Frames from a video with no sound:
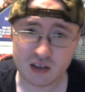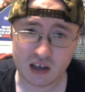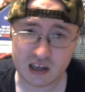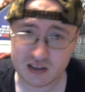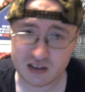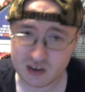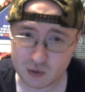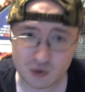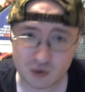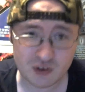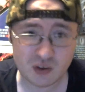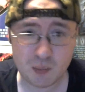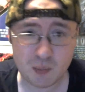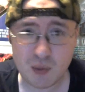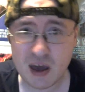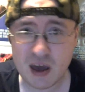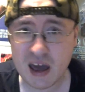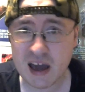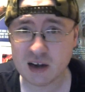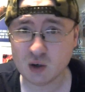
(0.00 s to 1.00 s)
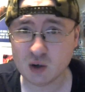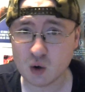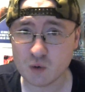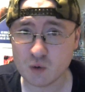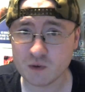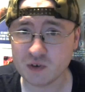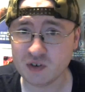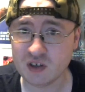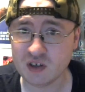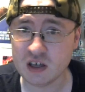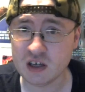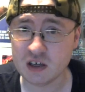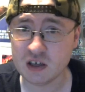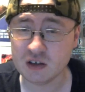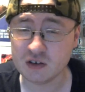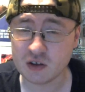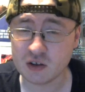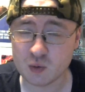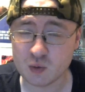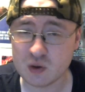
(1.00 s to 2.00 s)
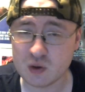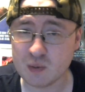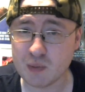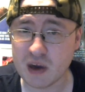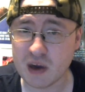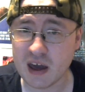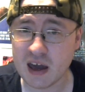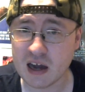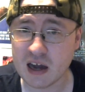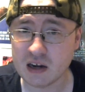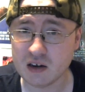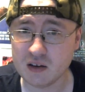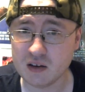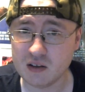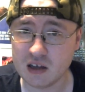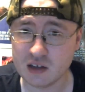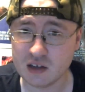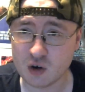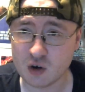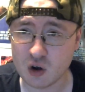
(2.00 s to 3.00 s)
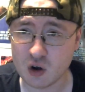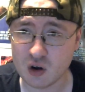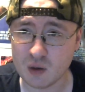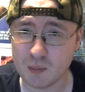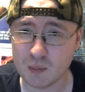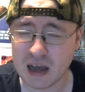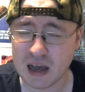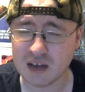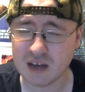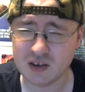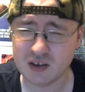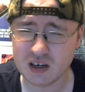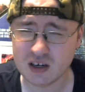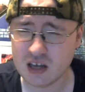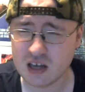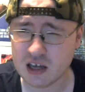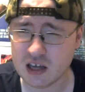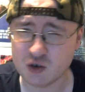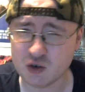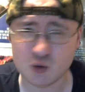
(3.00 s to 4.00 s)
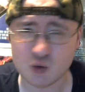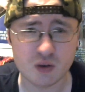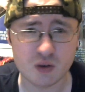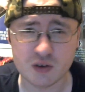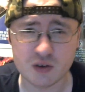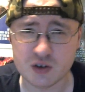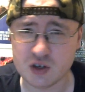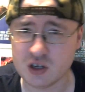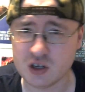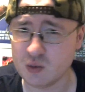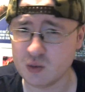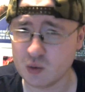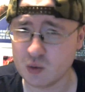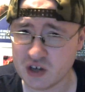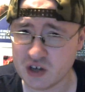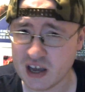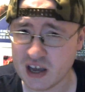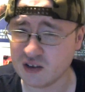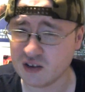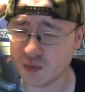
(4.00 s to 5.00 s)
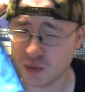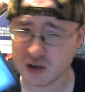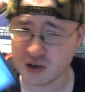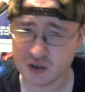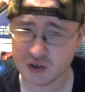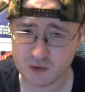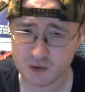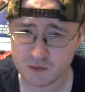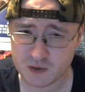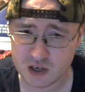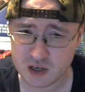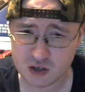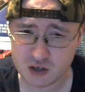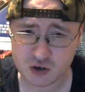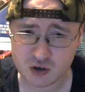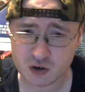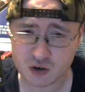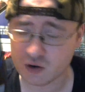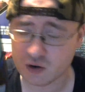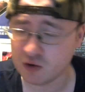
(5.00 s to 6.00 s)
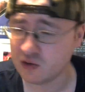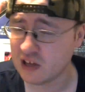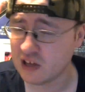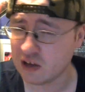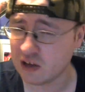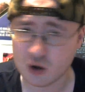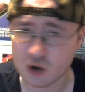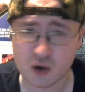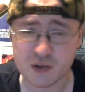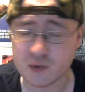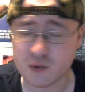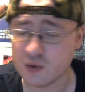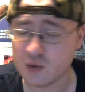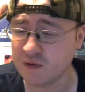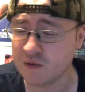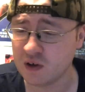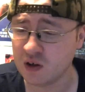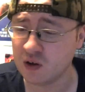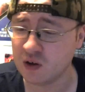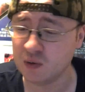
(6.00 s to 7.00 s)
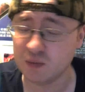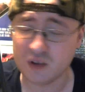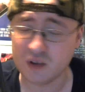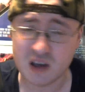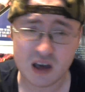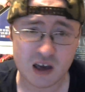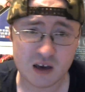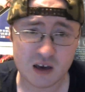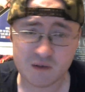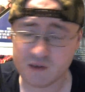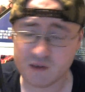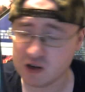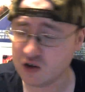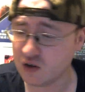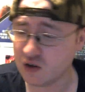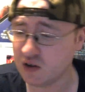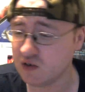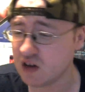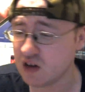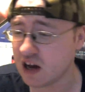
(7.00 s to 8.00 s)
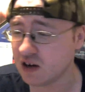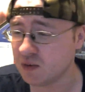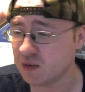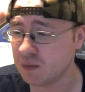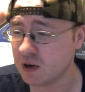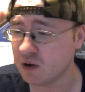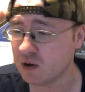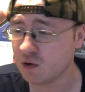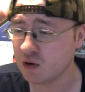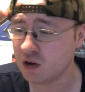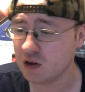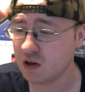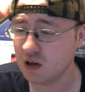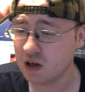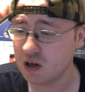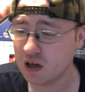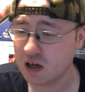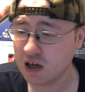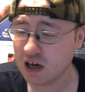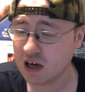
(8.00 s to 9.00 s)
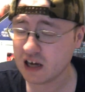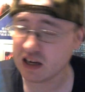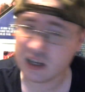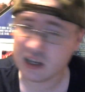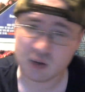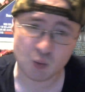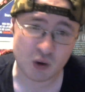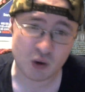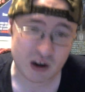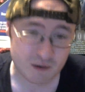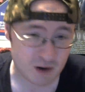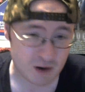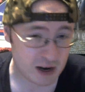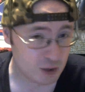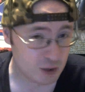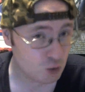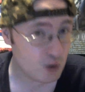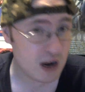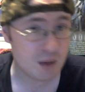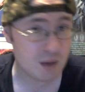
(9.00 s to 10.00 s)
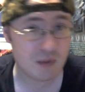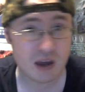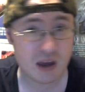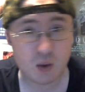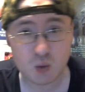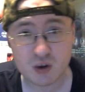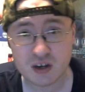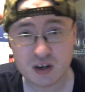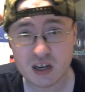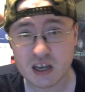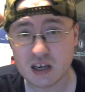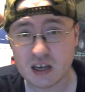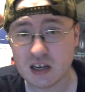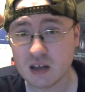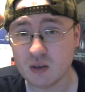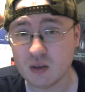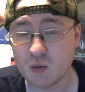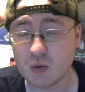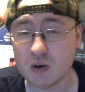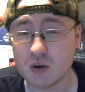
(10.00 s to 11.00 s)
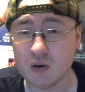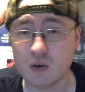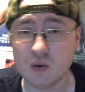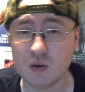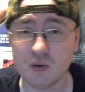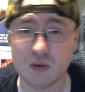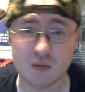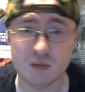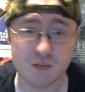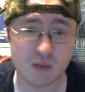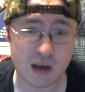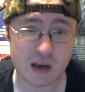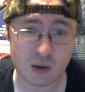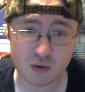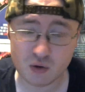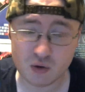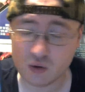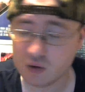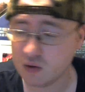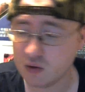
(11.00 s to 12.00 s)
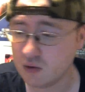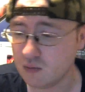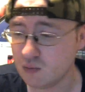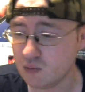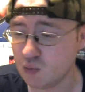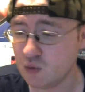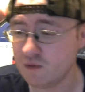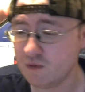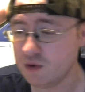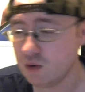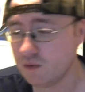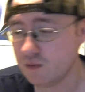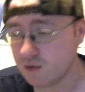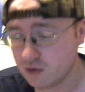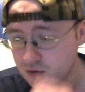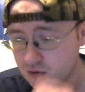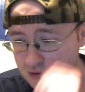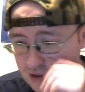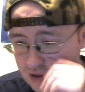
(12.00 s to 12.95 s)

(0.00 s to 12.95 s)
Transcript: eh, there is a pack overseas, a three-pack that's called a Basket Case Trilogy, which has a bunch of features, has all three films, feature-length documentary. Again, whenever I grab that one day down the road, I'll do the review for the